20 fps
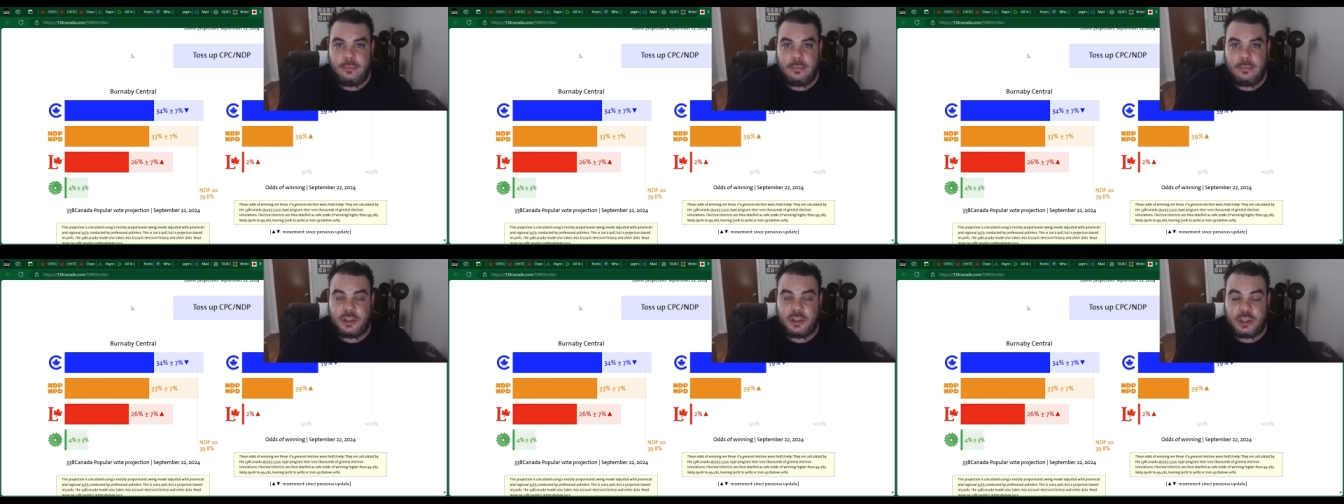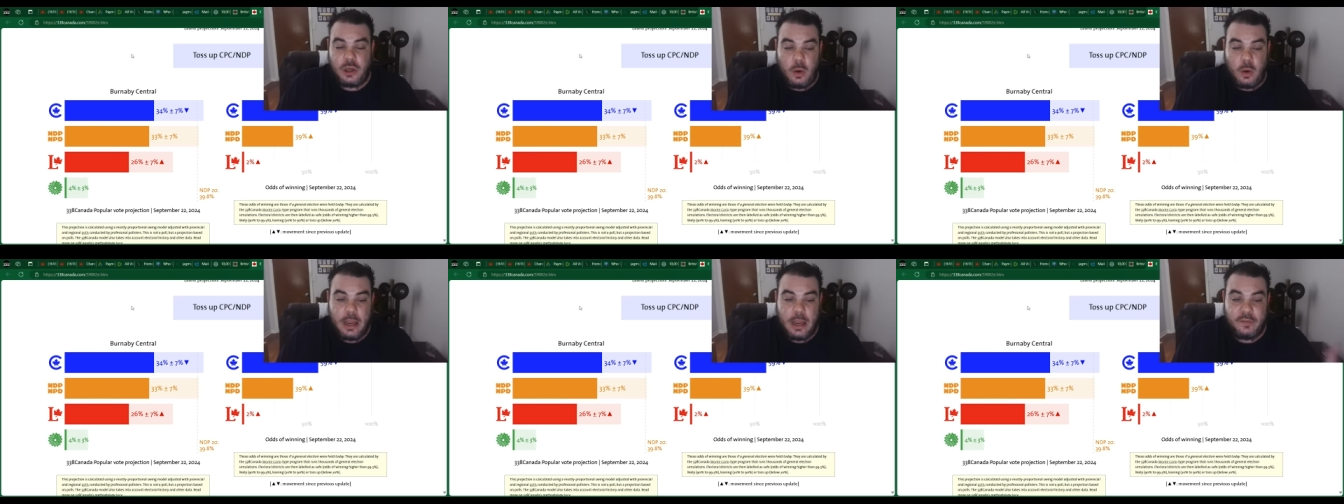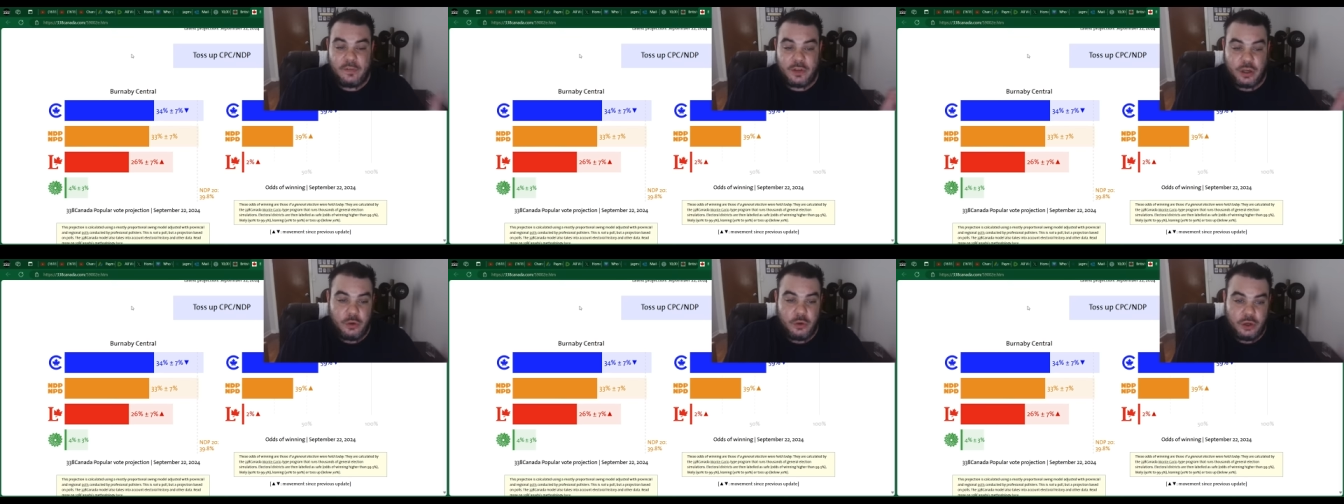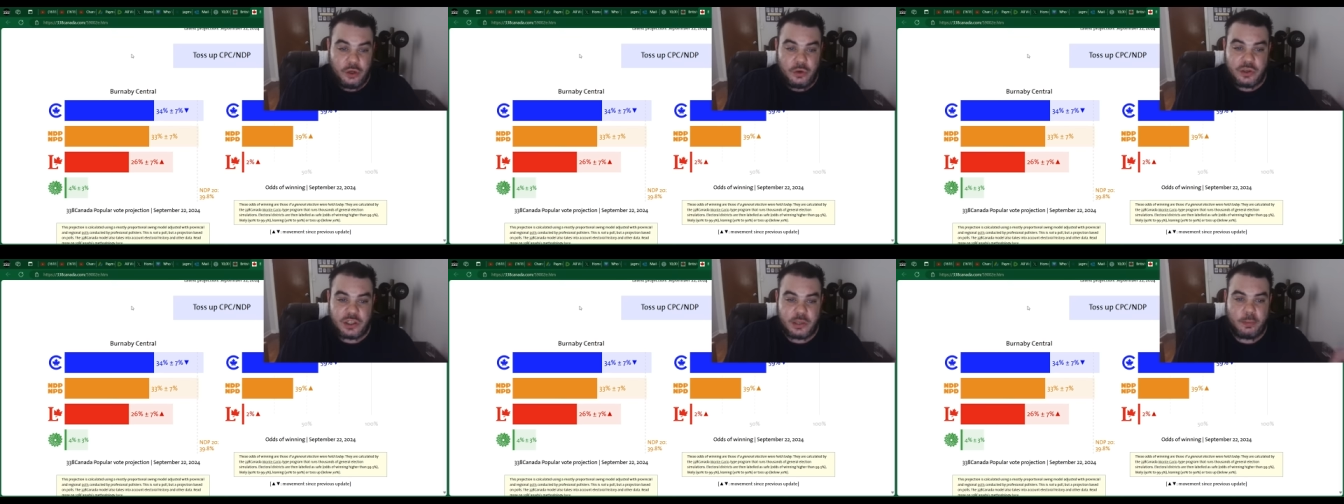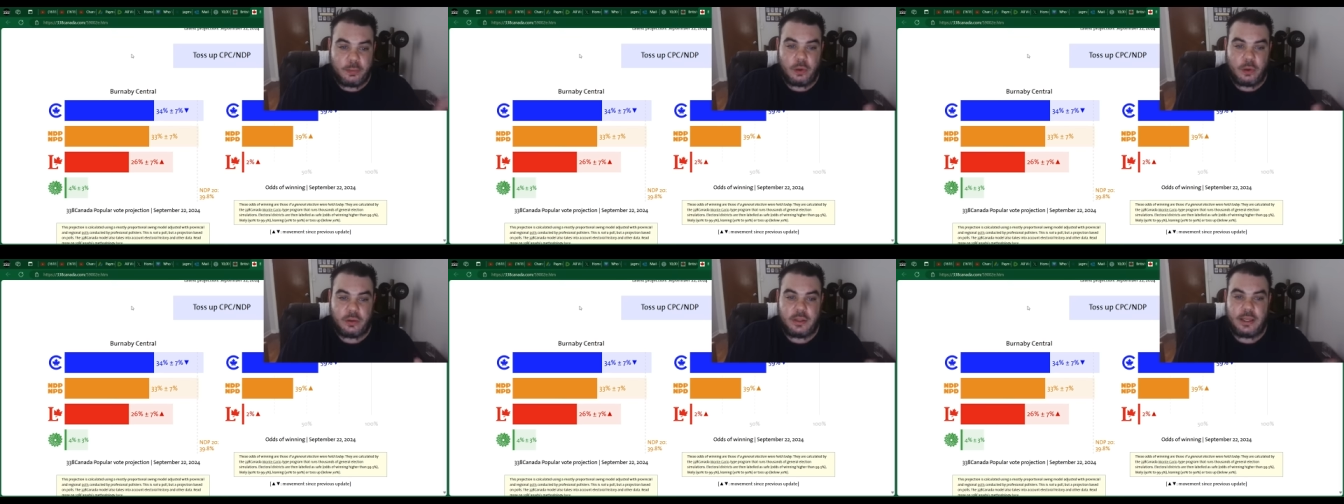so if you do
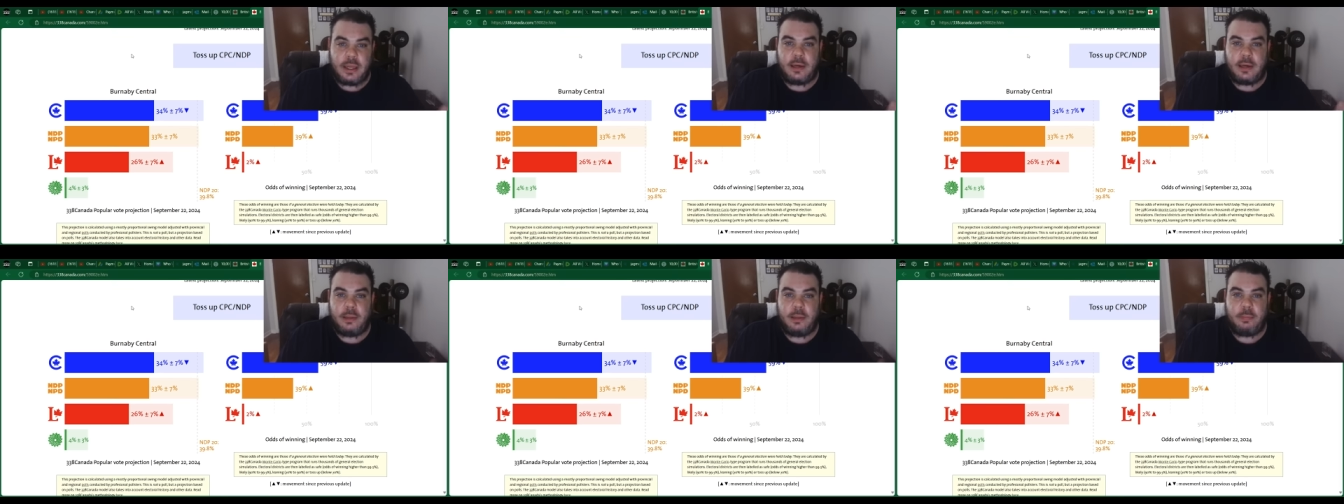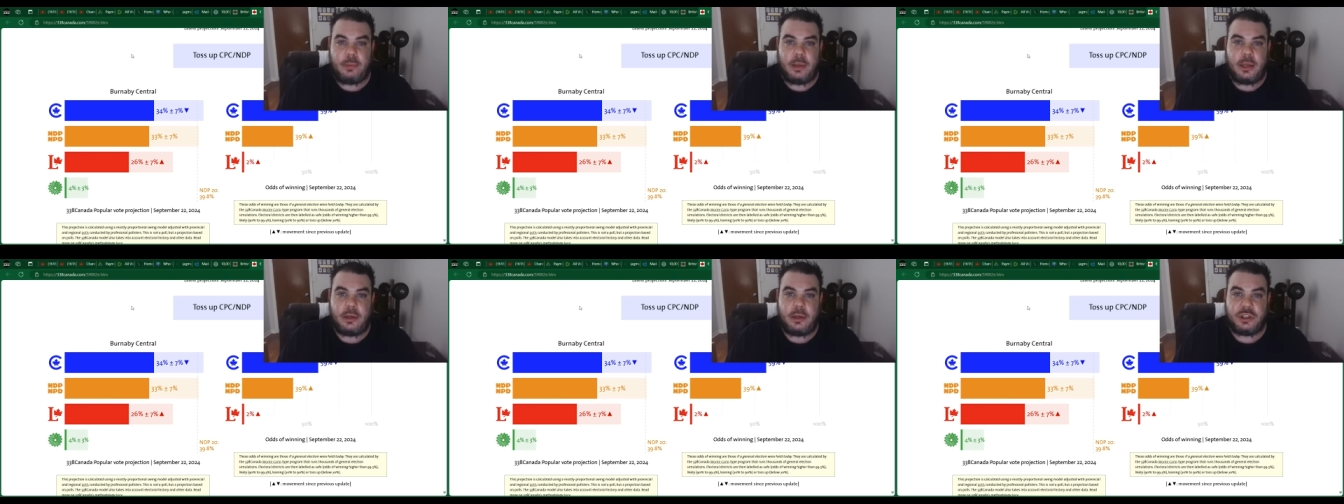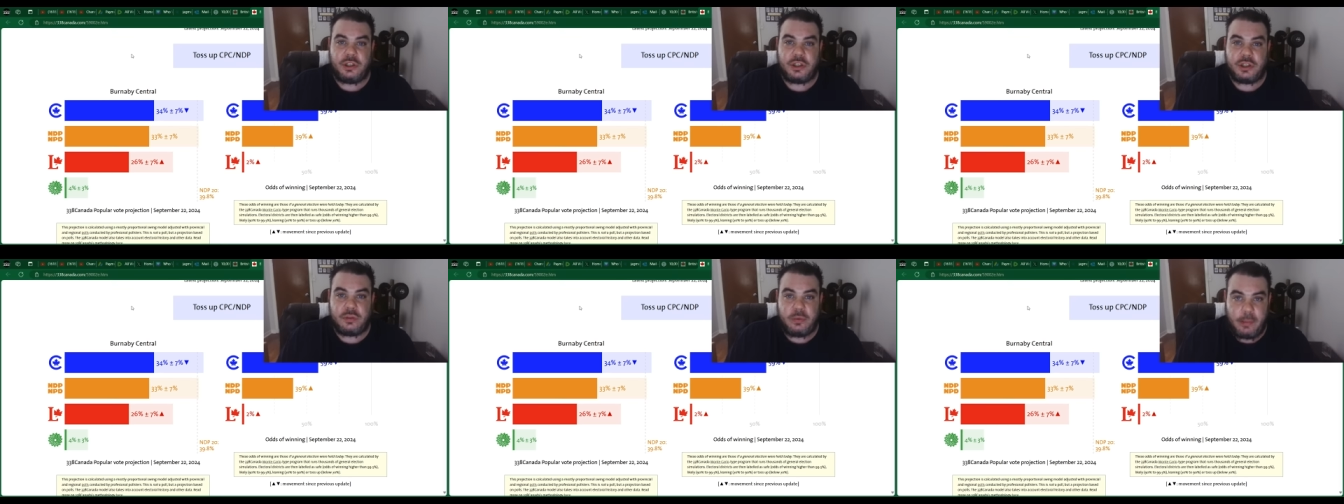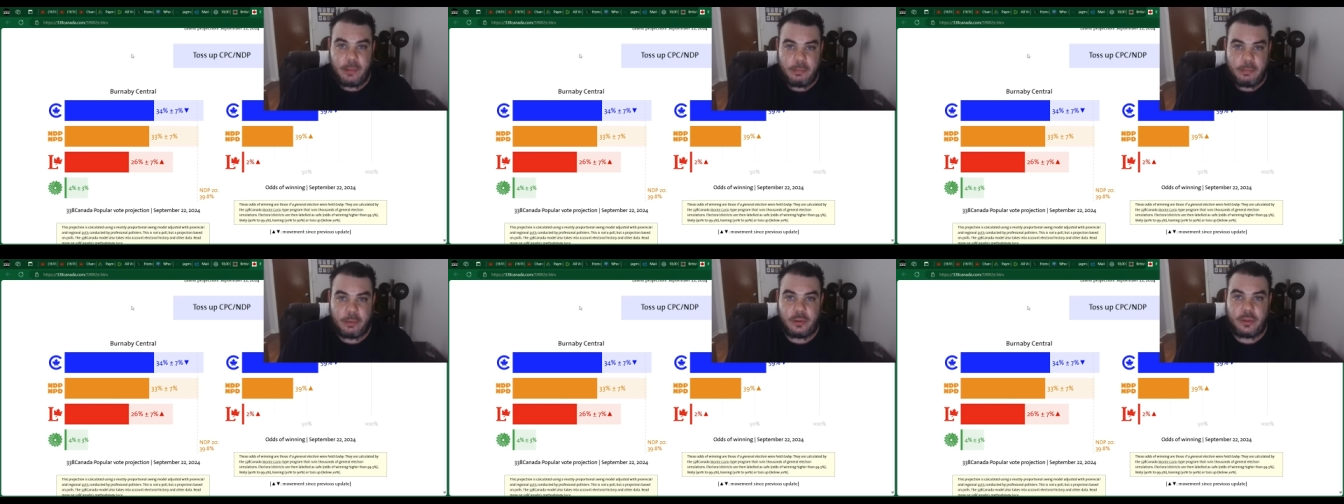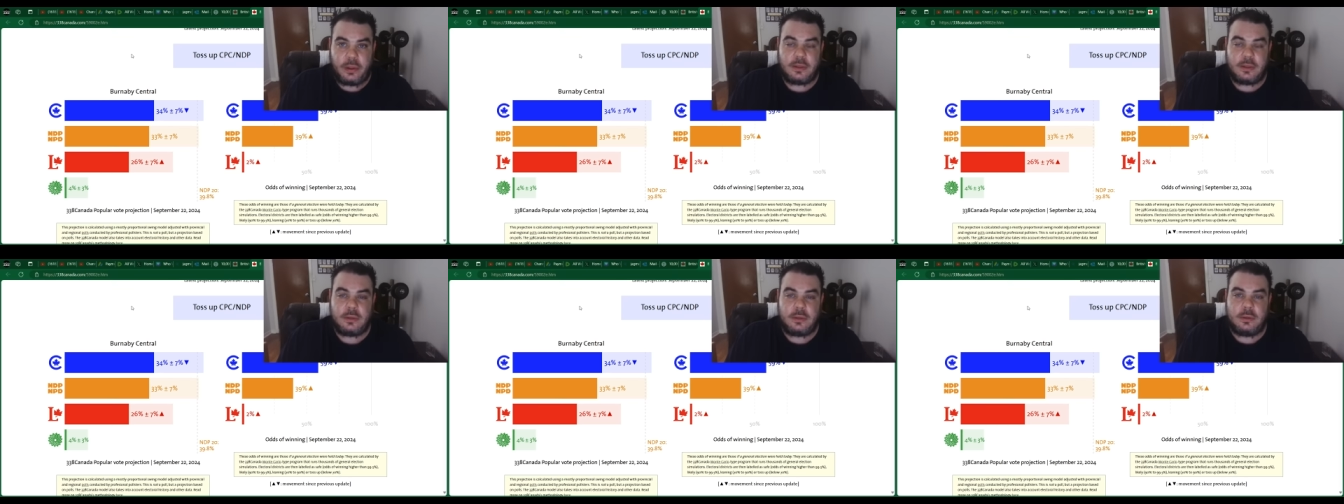support the ndp just remember
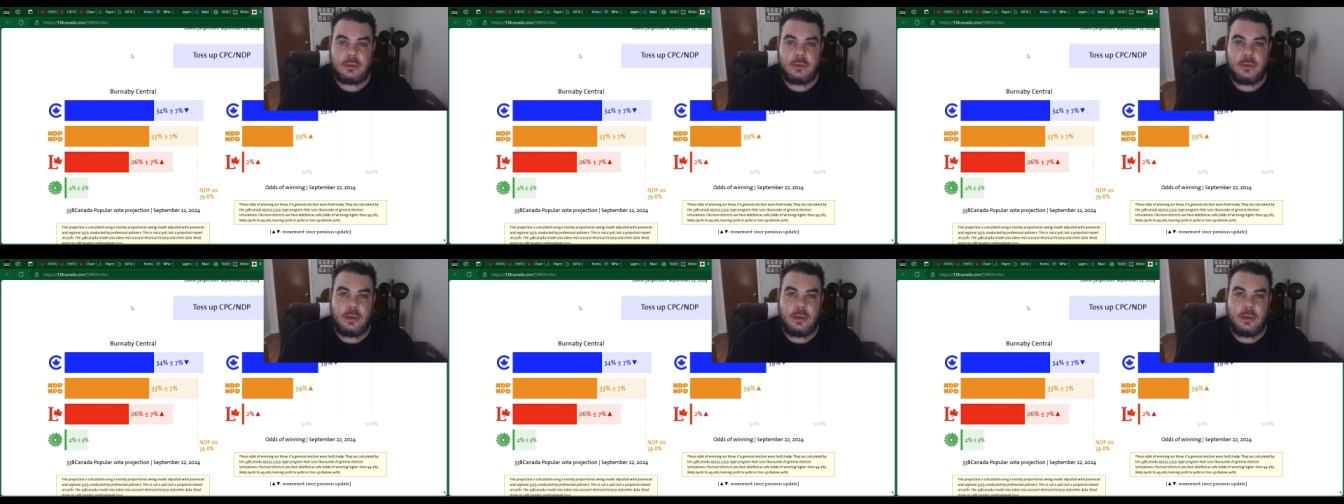this